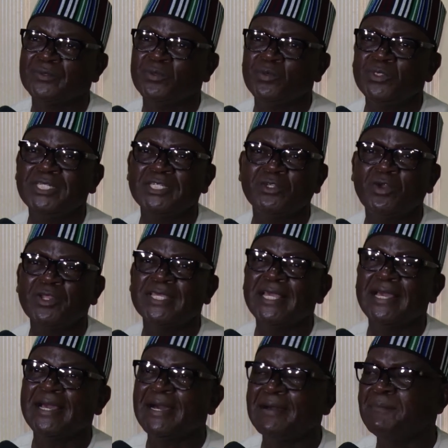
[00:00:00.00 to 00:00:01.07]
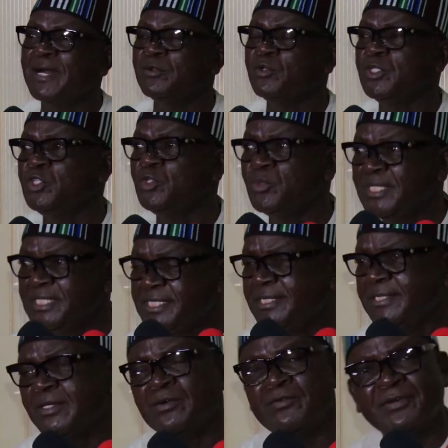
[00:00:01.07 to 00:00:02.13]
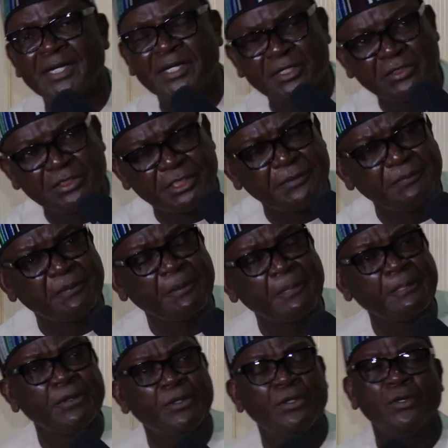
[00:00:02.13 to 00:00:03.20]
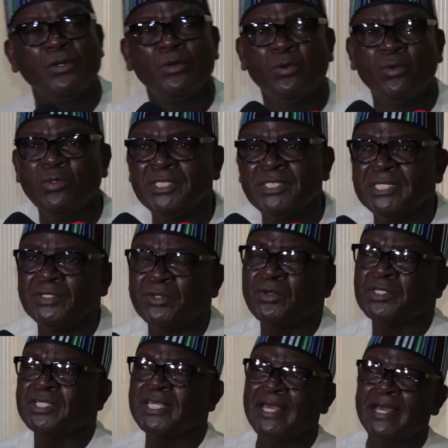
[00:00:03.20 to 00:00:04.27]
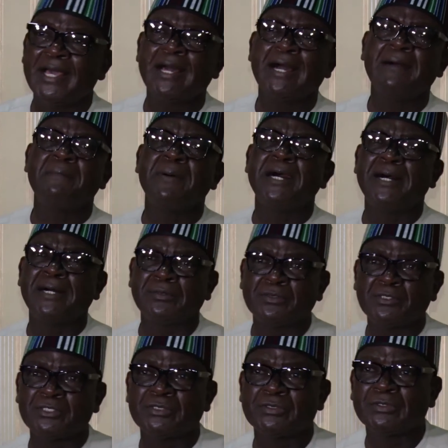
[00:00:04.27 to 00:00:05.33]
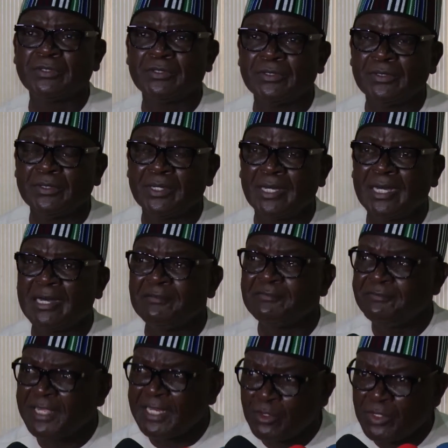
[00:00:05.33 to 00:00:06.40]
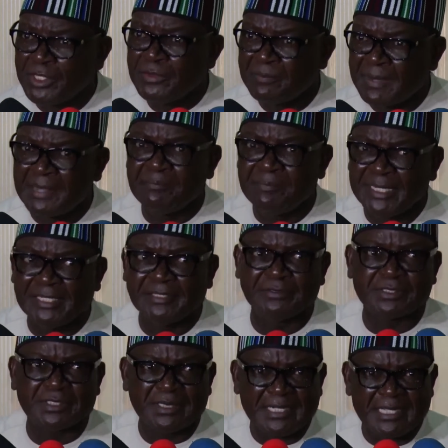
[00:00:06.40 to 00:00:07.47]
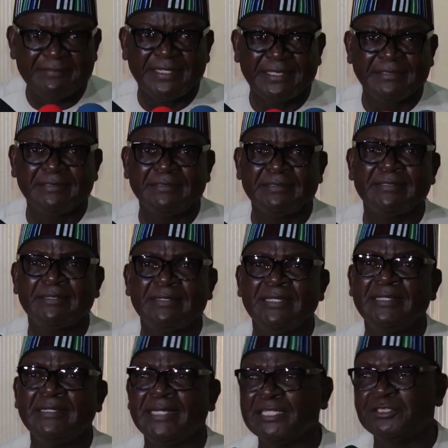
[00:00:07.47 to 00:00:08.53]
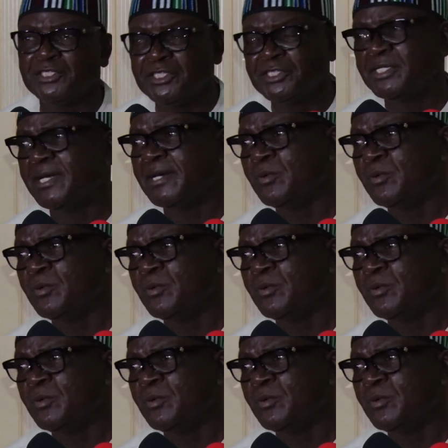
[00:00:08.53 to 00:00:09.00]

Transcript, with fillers: who did not care about the unity of our country, who did not care about our fellow human beings living in Nigeria